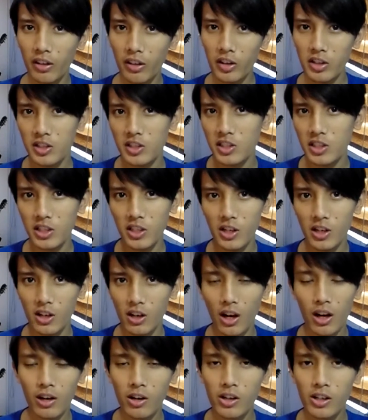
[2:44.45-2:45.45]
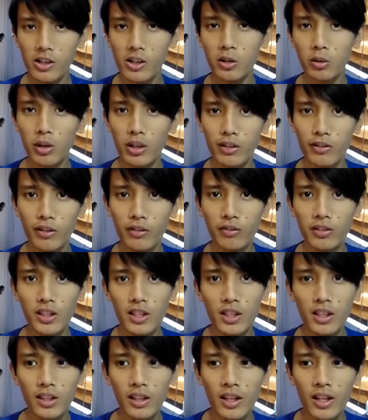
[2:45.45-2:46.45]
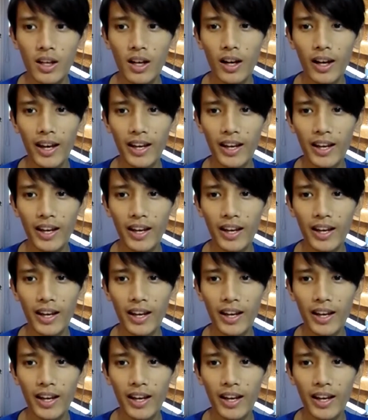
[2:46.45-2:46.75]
this year, earlier in 2015,